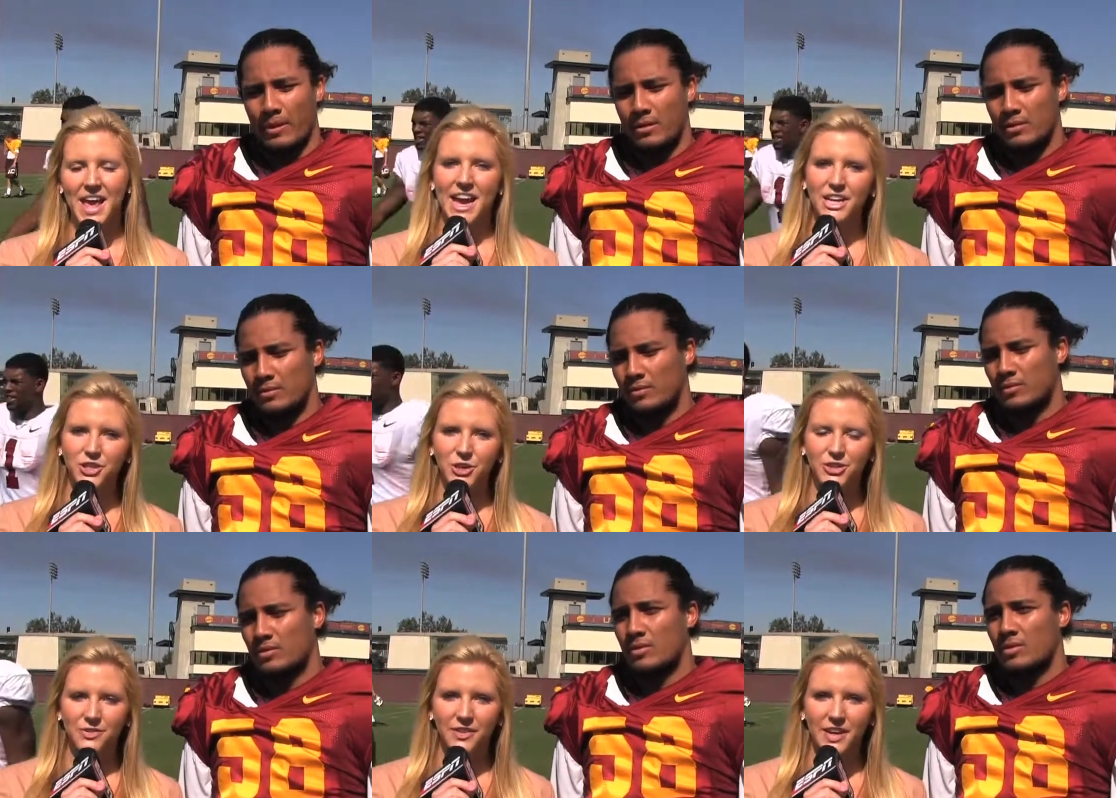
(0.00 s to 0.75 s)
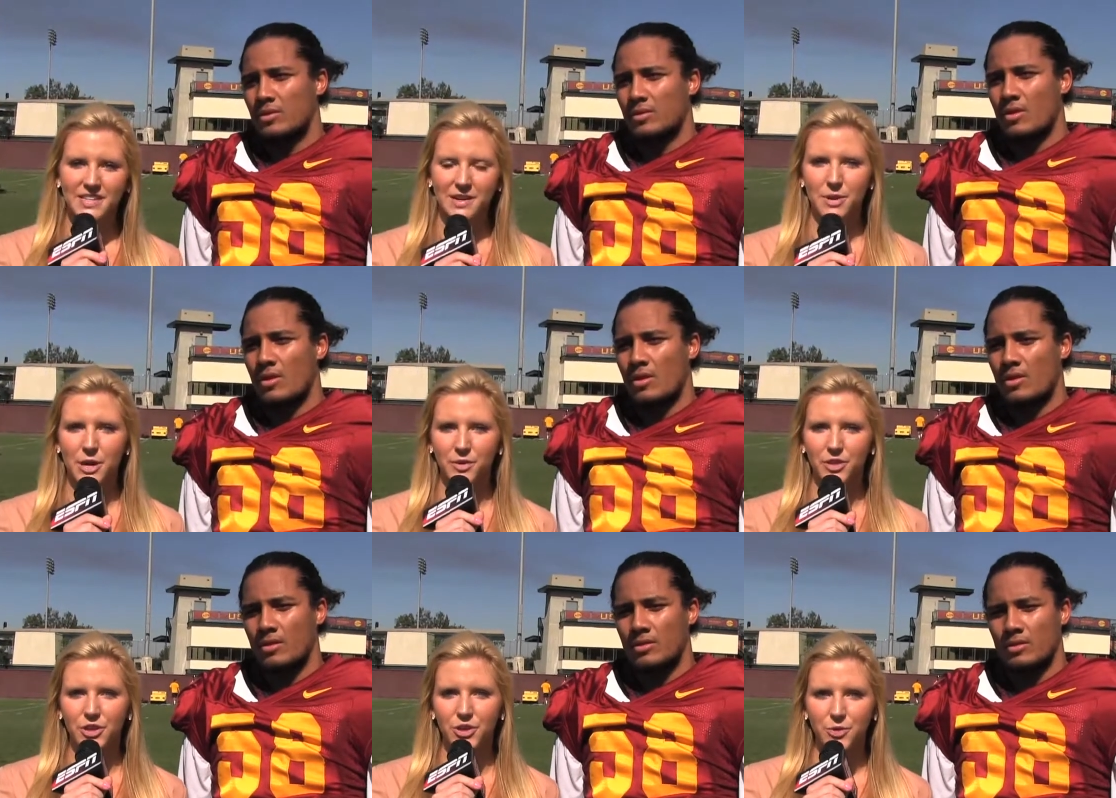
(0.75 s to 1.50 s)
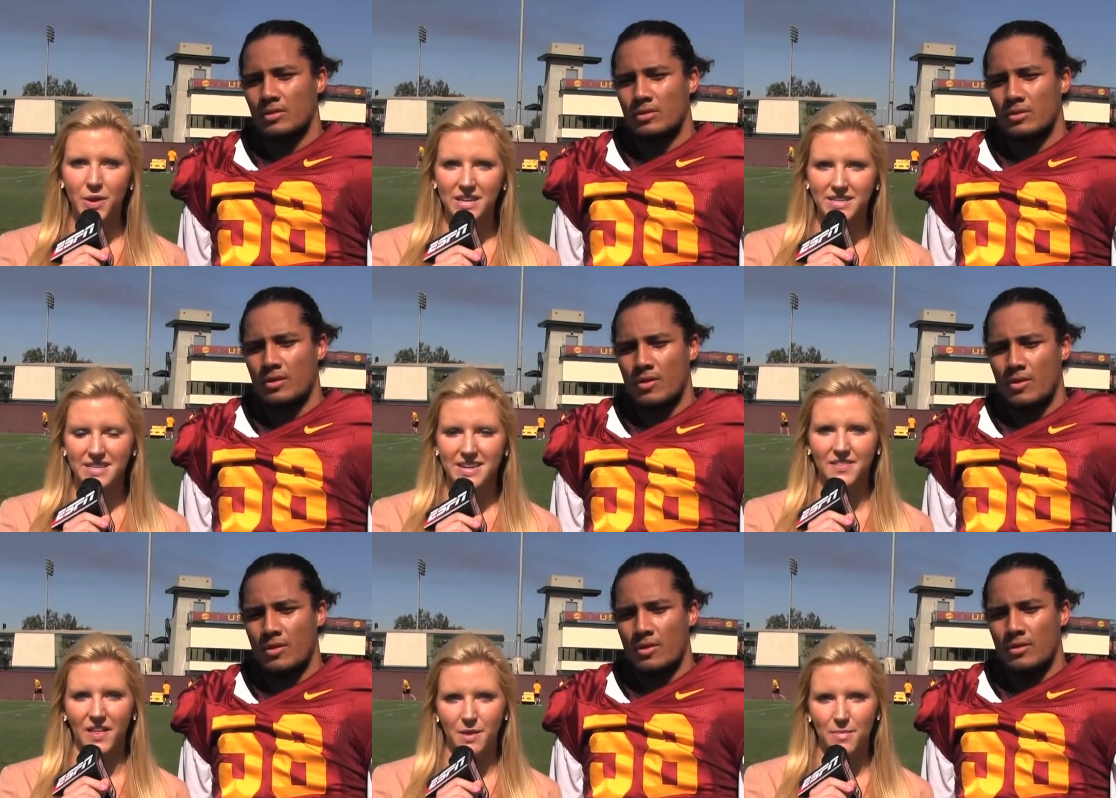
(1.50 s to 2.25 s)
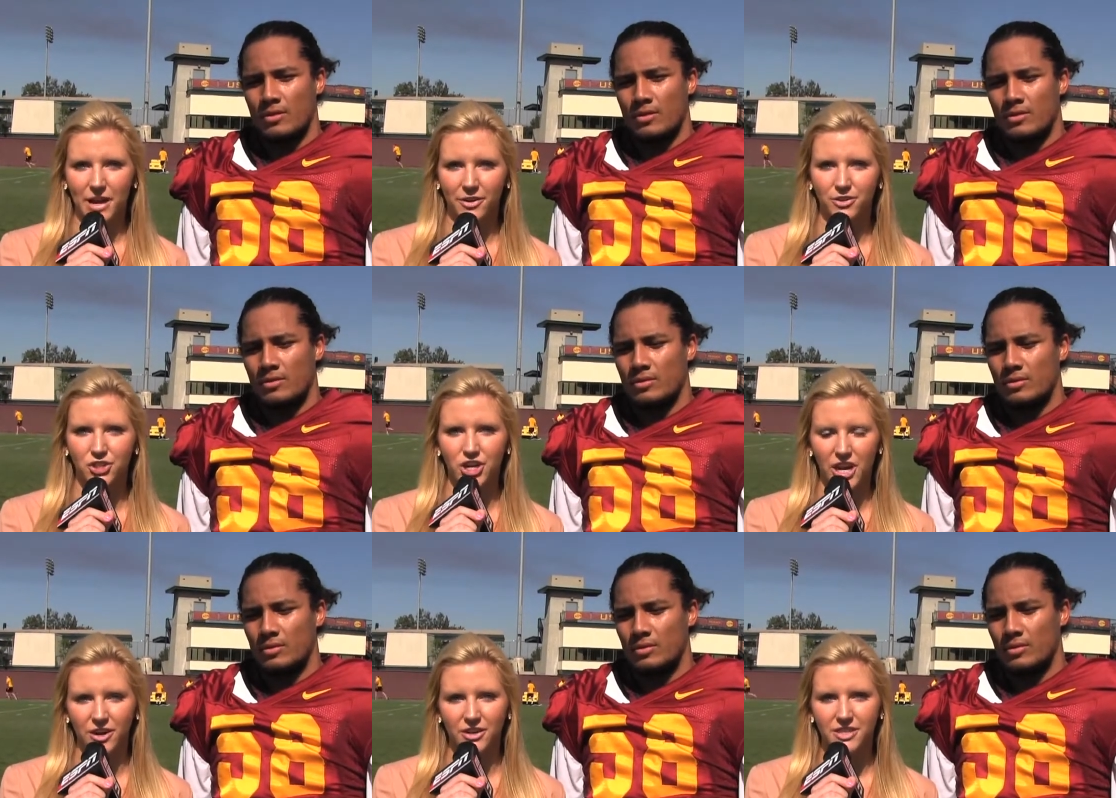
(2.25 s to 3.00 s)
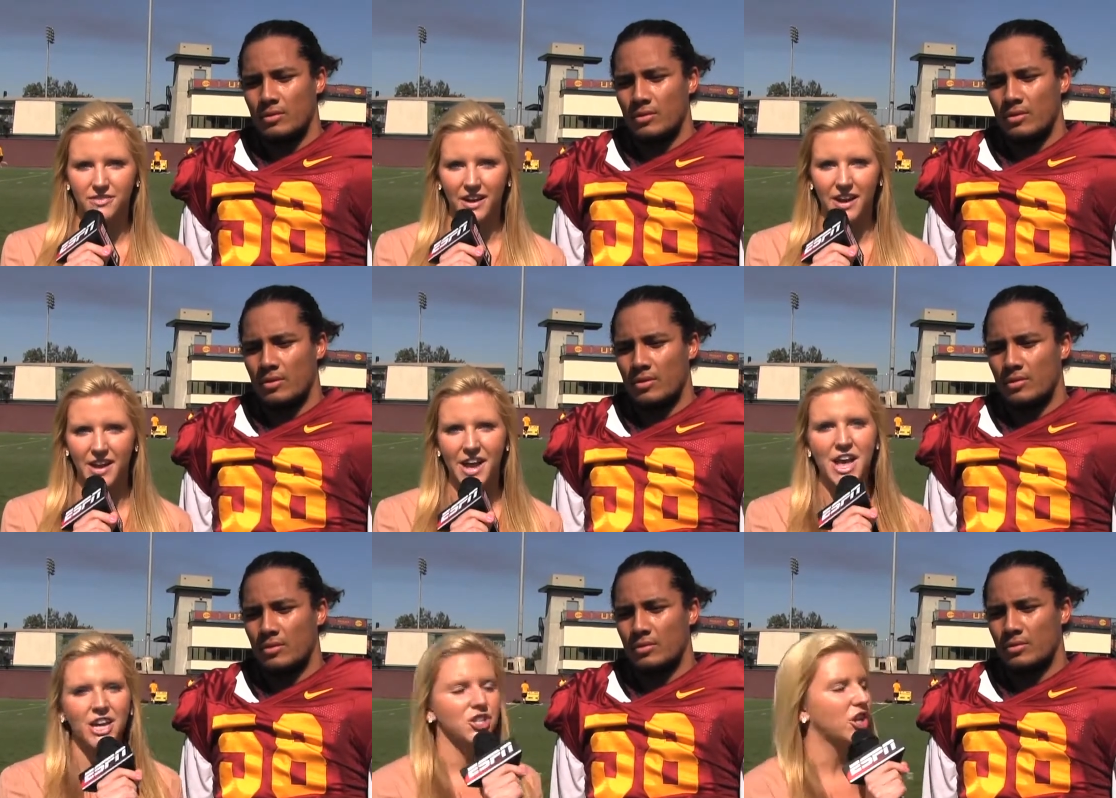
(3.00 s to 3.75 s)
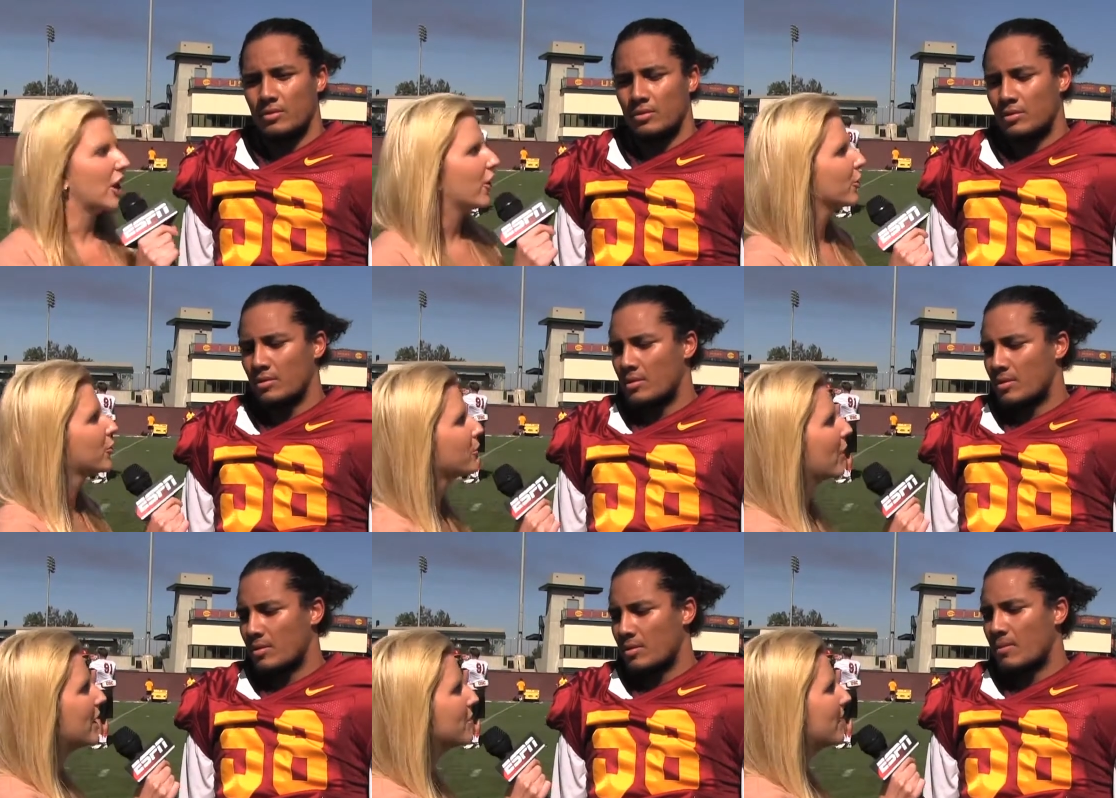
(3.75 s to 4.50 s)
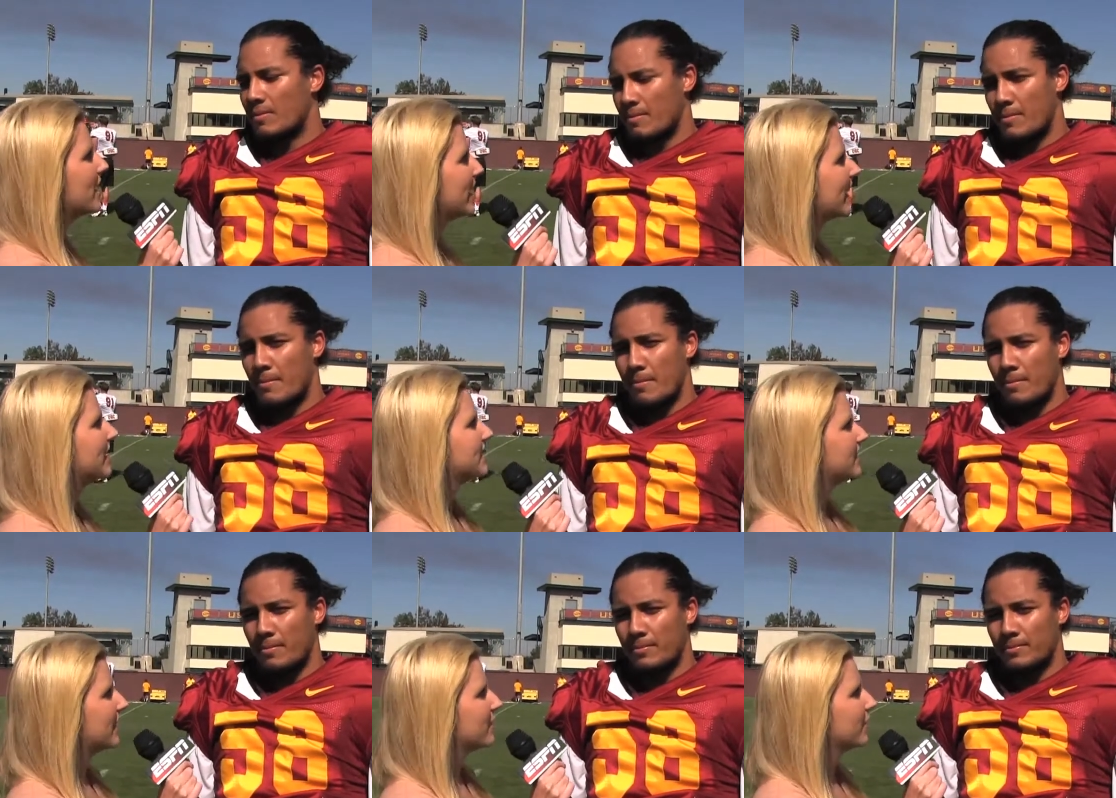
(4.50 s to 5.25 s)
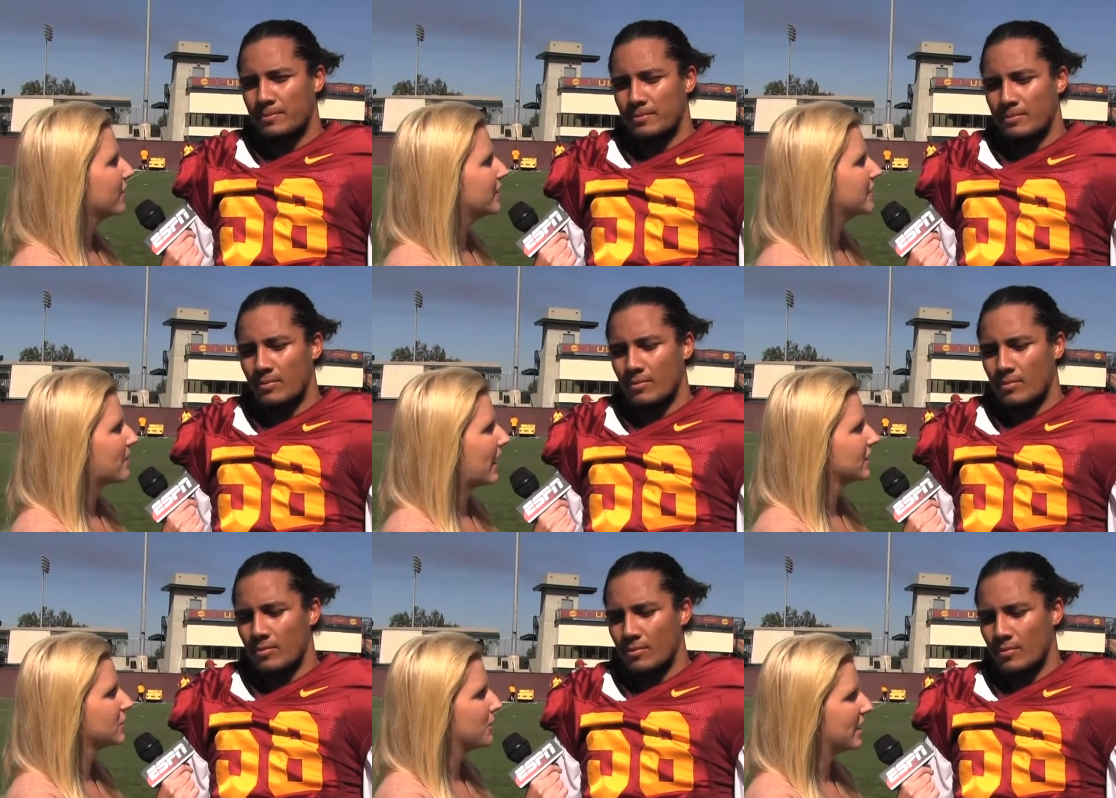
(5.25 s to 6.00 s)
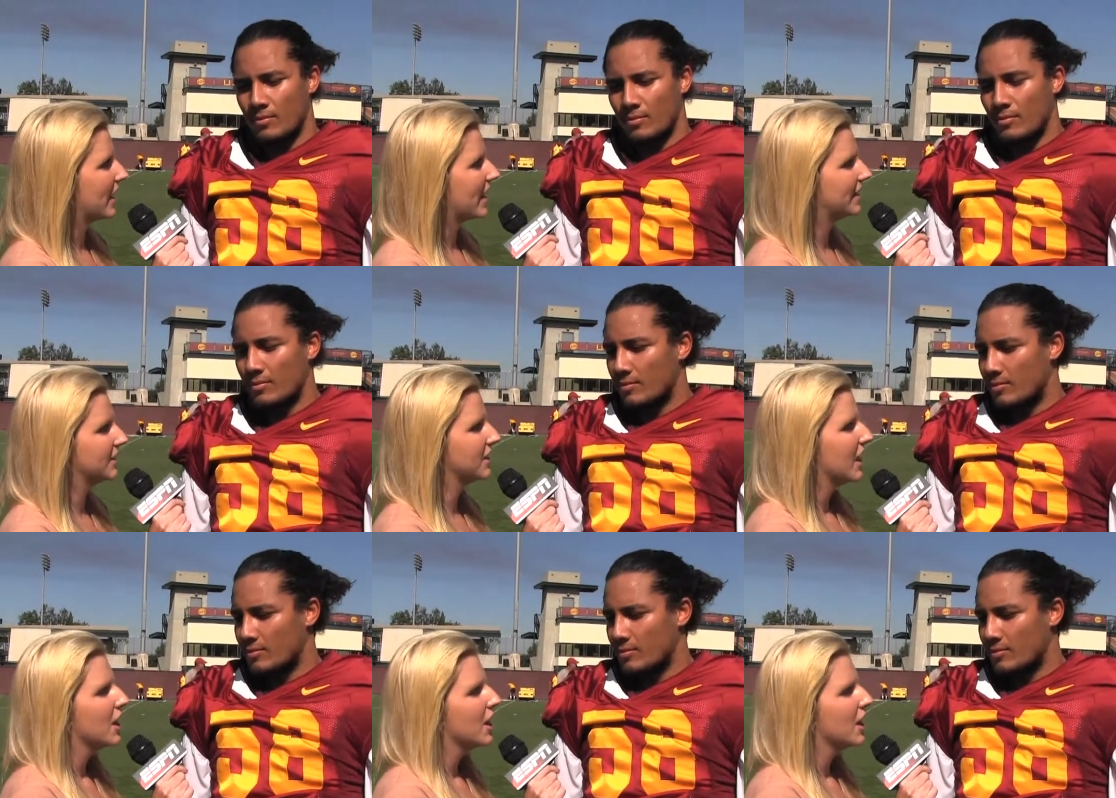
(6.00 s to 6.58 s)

Speaker 1: Hey, Trojan fans, I'm here with USC linebacker J.R. Tavai. J.R., great win against Stanford this past weekend.